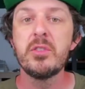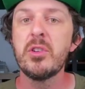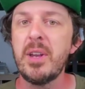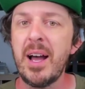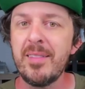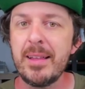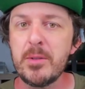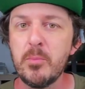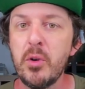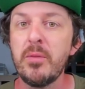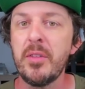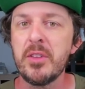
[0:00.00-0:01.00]
So now let's
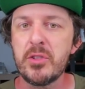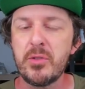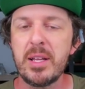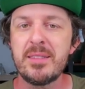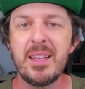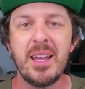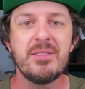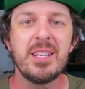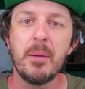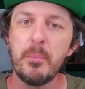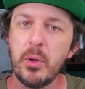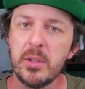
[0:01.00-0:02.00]
move on the strength save to
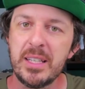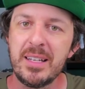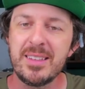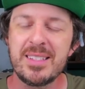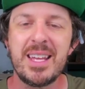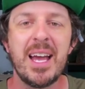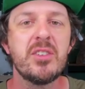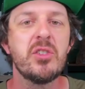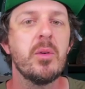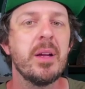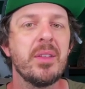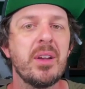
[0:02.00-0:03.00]
get pulled into the
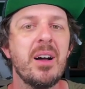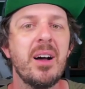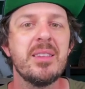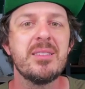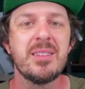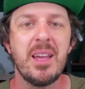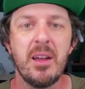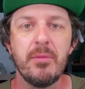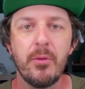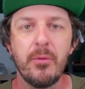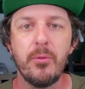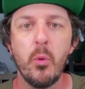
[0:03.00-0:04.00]
statue and the con
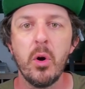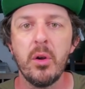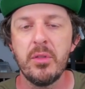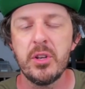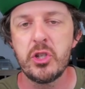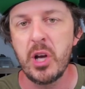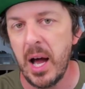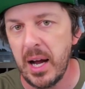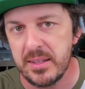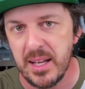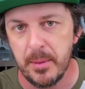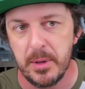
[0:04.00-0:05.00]
save for the
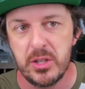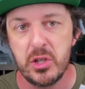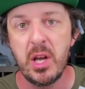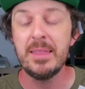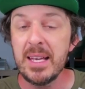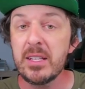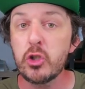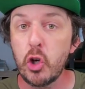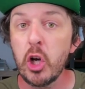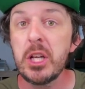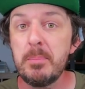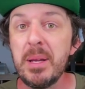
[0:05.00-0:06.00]
shock damage. This
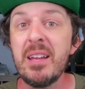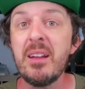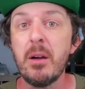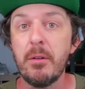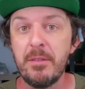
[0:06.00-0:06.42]
could be